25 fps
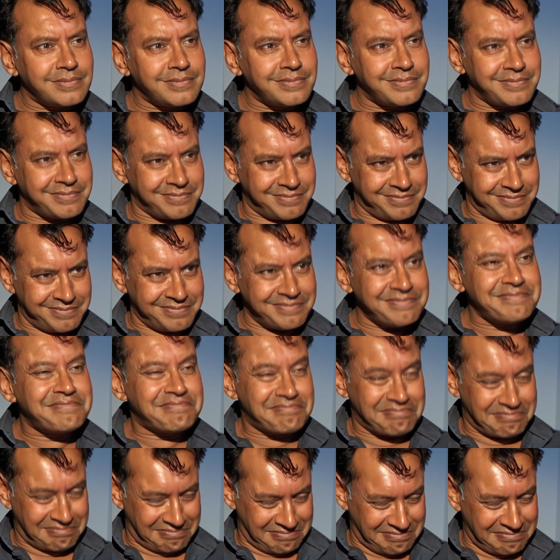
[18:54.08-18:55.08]
That is in
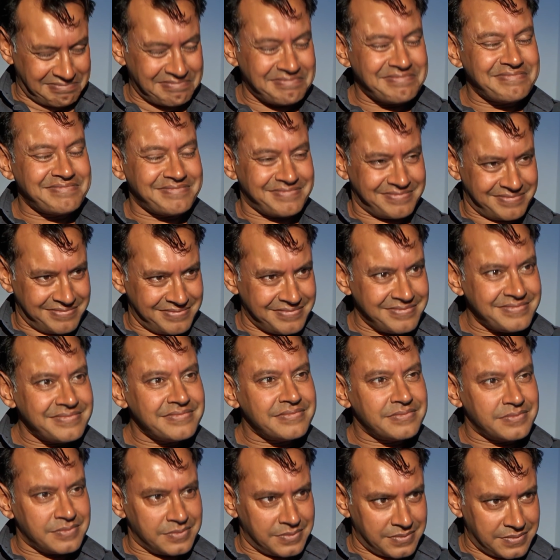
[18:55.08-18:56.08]
response to the fact that
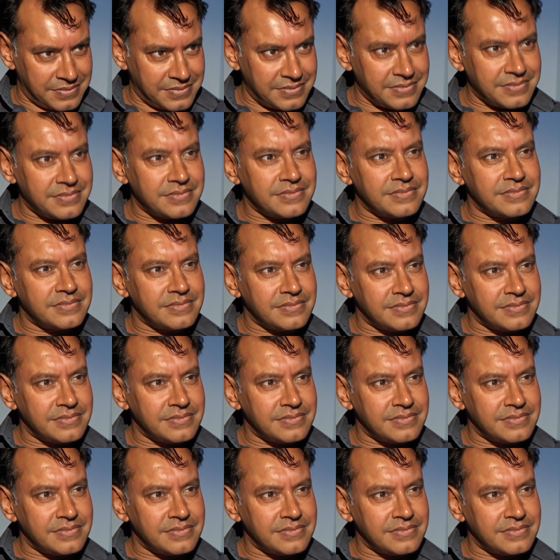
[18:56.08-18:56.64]
we saw a